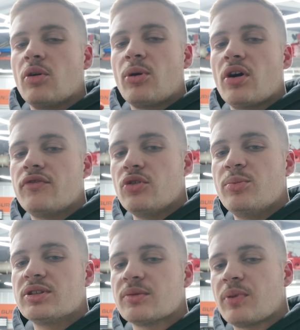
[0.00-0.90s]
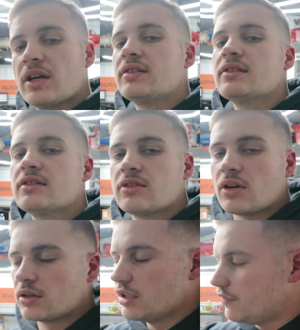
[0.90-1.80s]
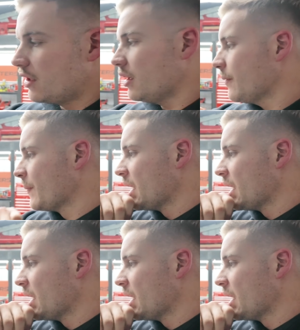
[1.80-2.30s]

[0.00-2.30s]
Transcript: I'll buy a few bits and pieces like lift kit